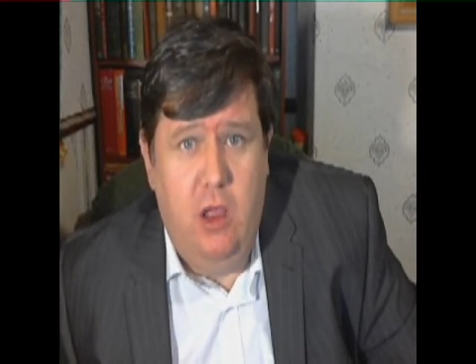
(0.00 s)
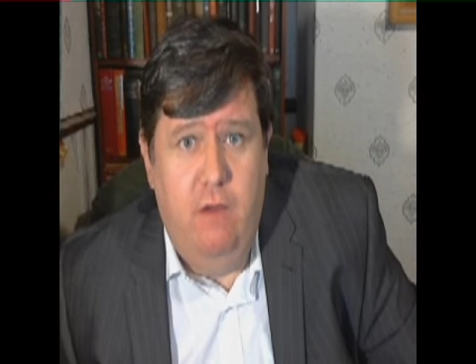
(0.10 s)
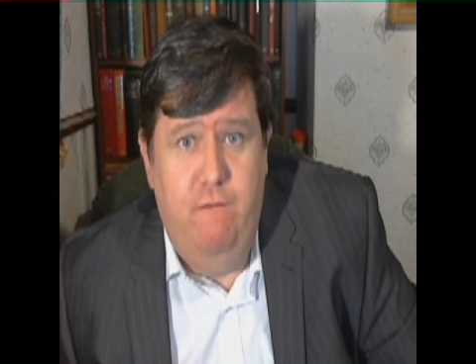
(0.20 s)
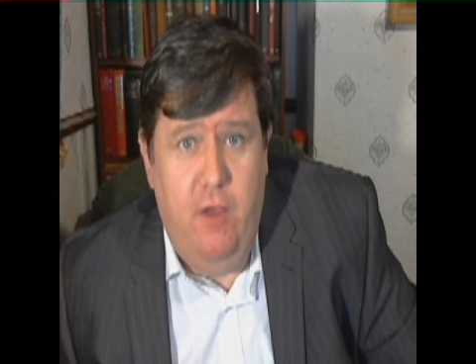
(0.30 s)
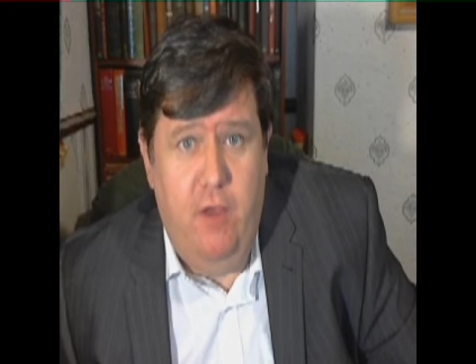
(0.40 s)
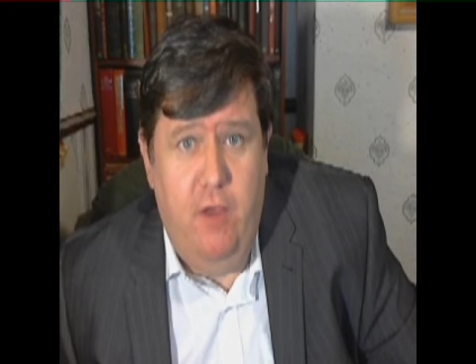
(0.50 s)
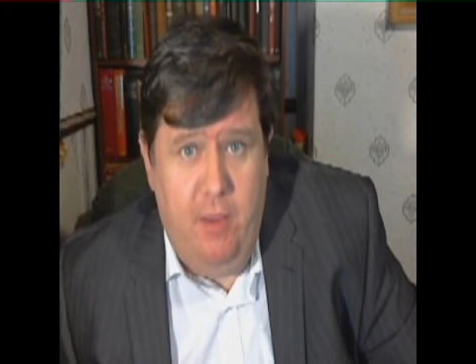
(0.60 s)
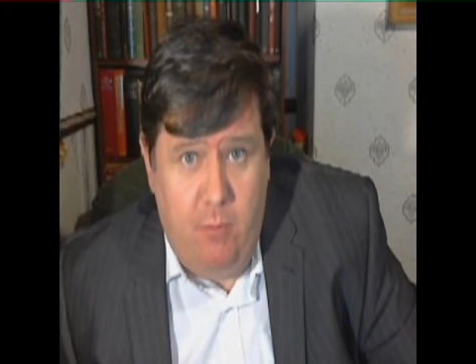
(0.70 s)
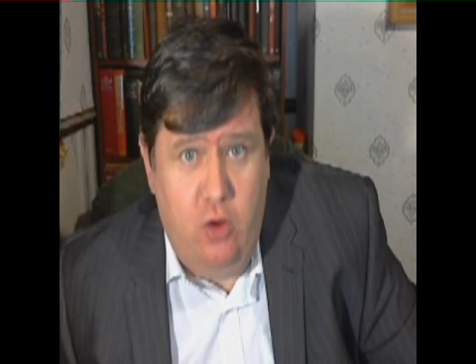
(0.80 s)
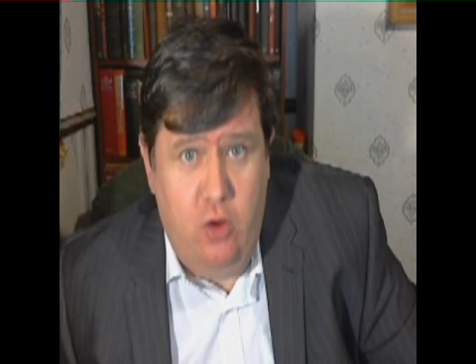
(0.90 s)
for the
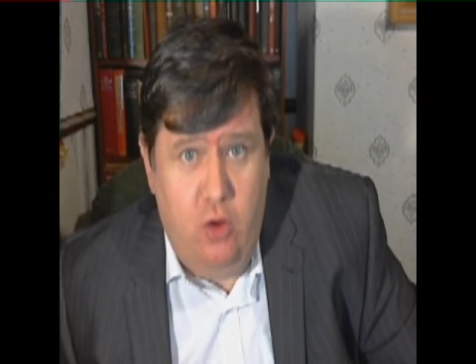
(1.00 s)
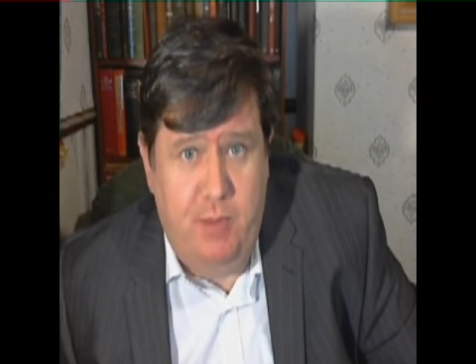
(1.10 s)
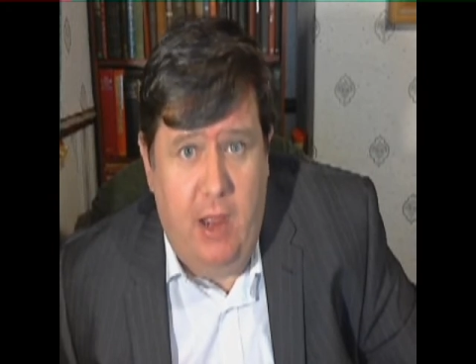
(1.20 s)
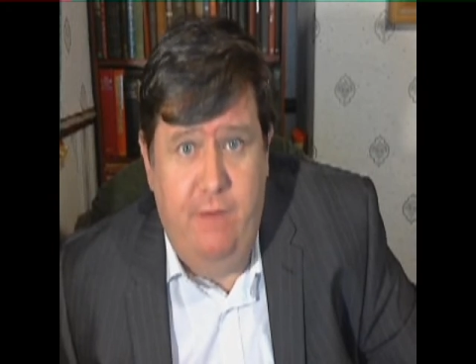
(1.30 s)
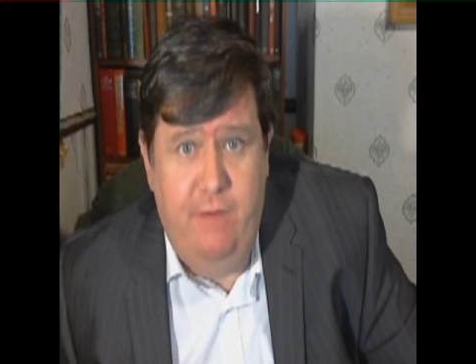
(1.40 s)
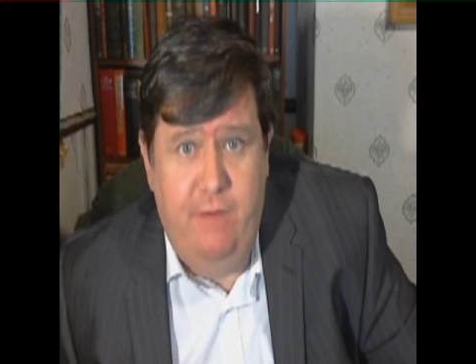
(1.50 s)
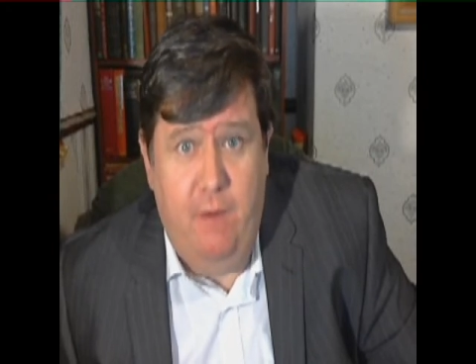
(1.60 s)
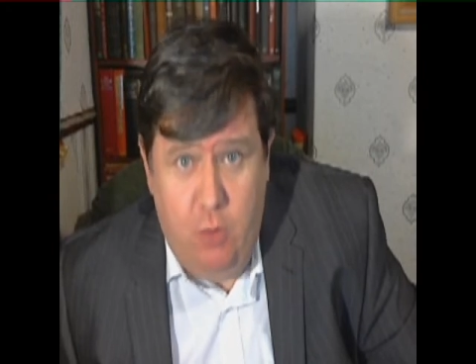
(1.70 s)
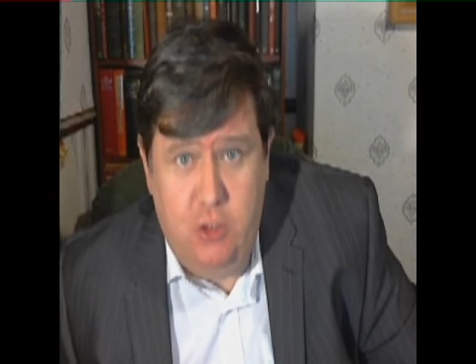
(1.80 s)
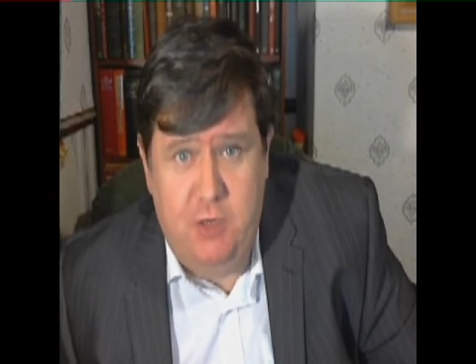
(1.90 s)
most part, for
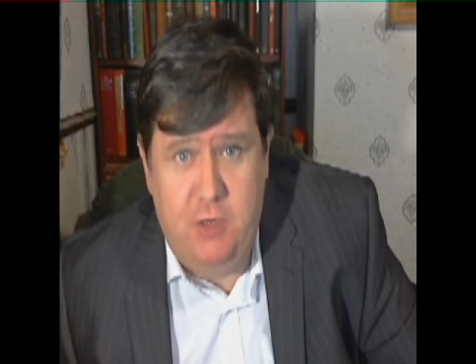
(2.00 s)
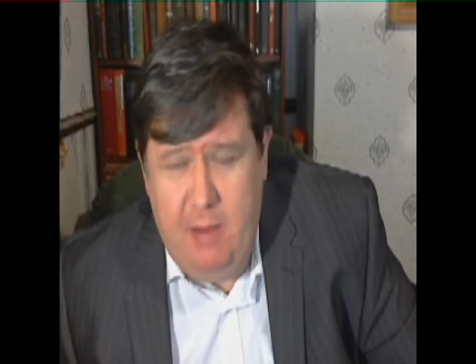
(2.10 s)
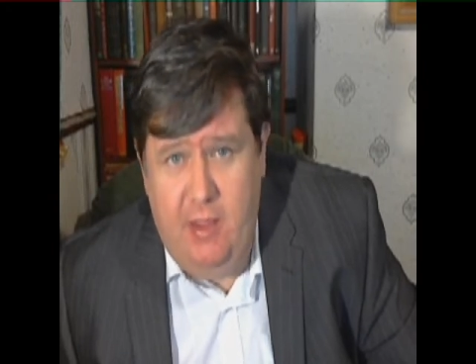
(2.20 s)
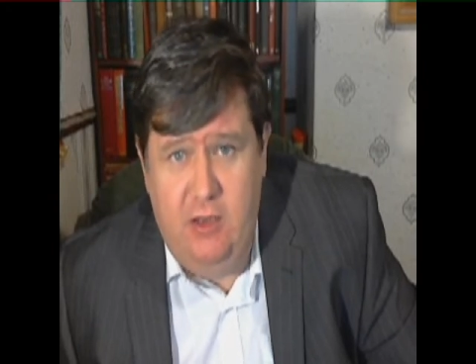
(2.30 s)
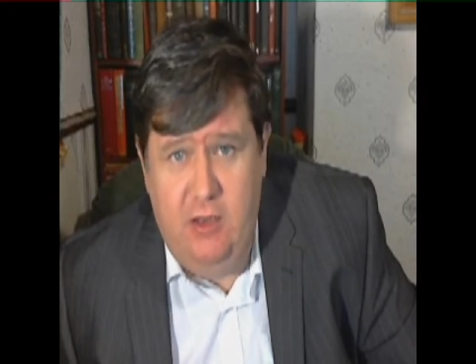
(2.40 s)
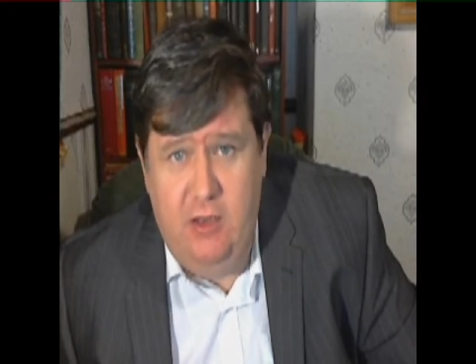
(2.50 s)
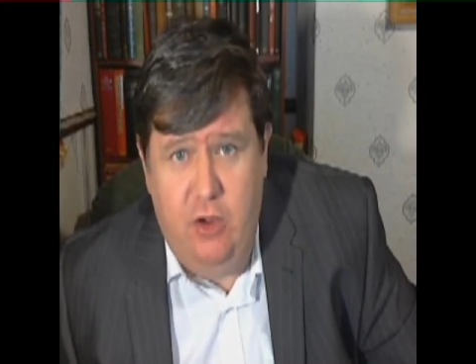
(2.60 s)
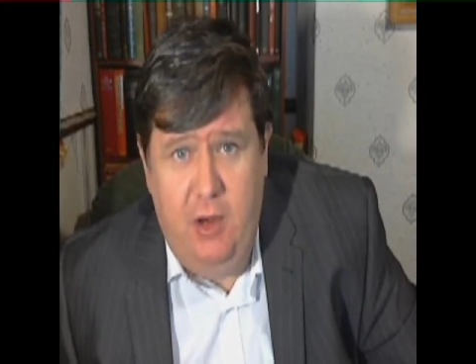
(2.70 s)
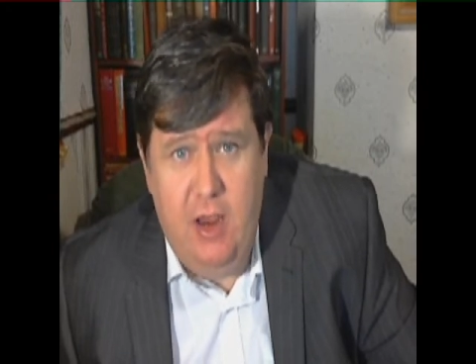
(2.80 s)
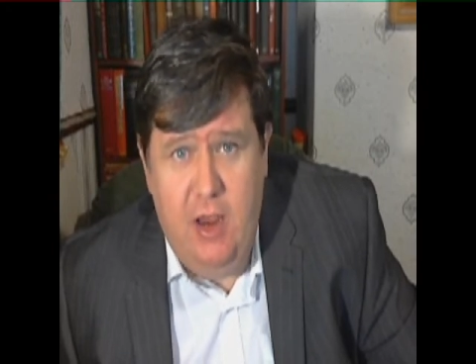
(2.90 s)
most people in this
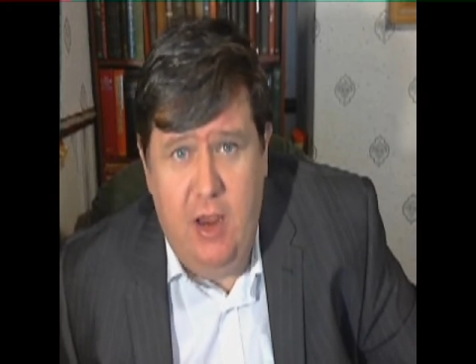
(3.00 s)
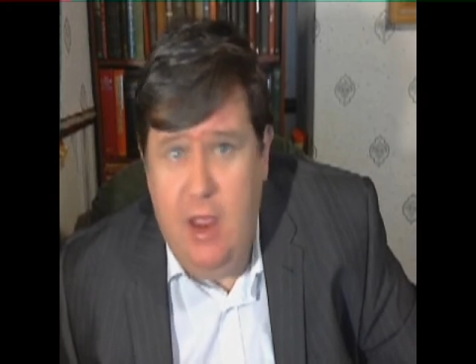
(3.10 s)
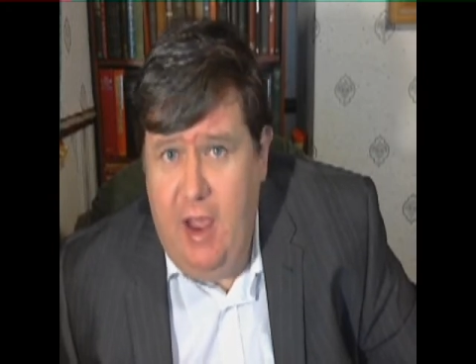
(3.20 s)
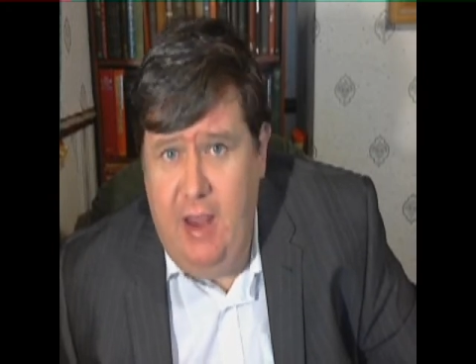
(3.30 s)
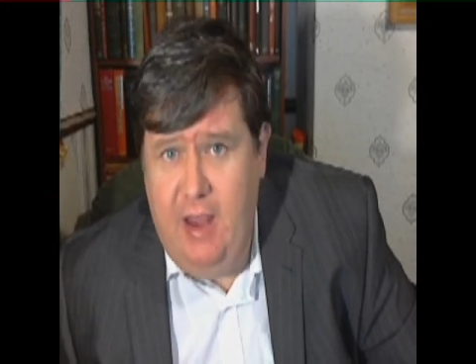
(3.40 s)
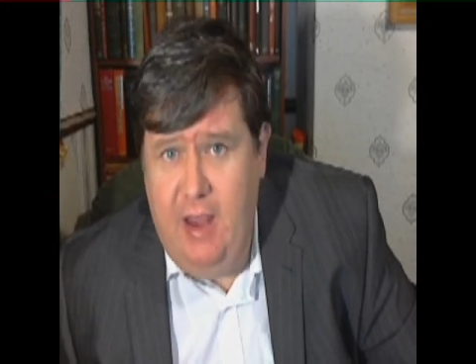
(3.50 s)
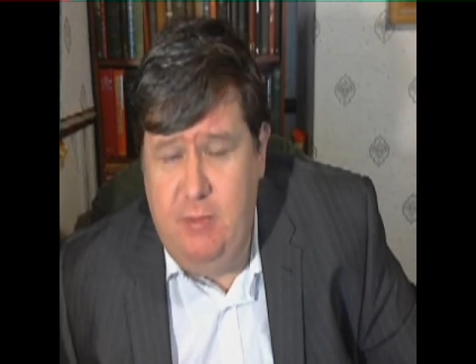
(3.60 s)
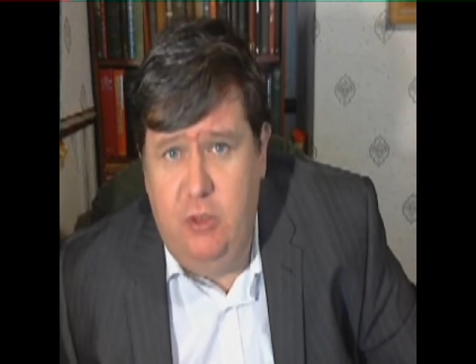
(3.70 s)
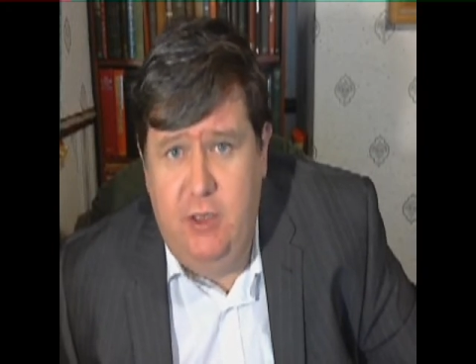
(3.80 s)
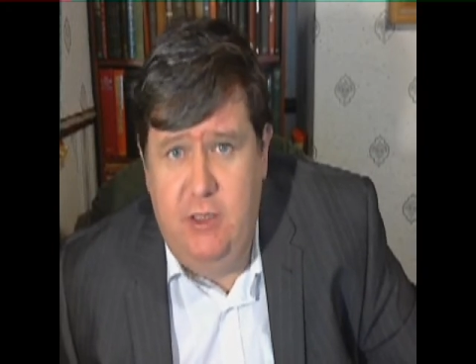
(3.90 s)
country, at its
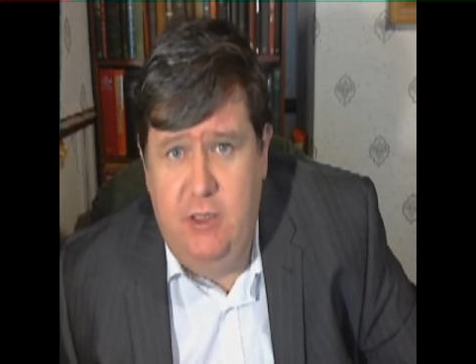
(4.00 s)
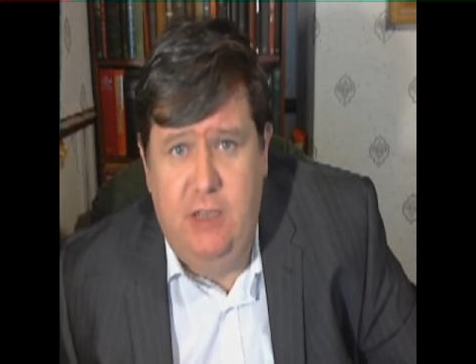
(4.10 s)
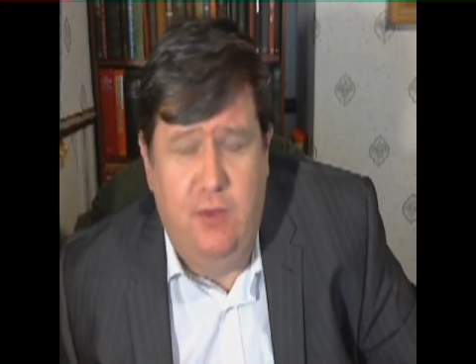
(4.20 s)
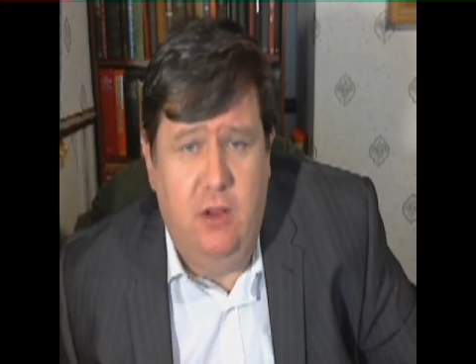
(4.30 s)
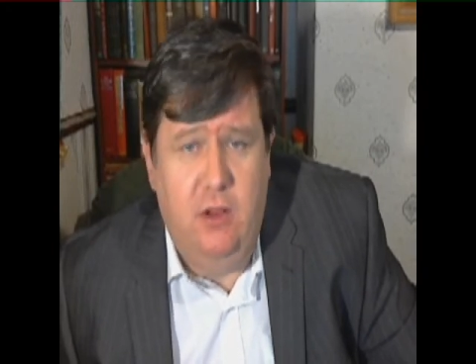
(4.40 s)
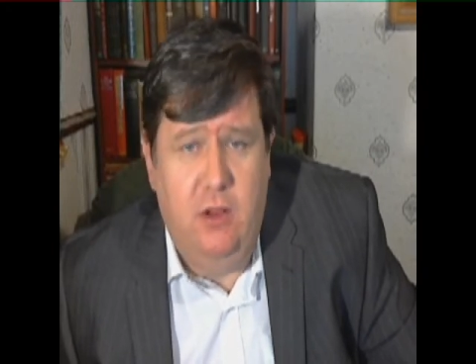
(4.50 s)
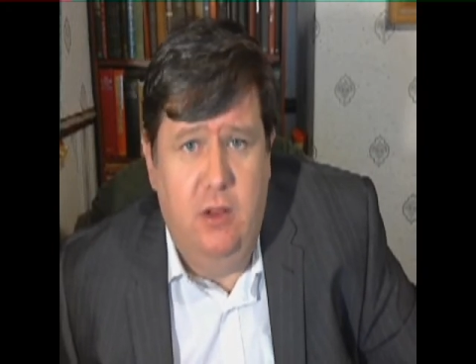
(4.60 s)
most successful.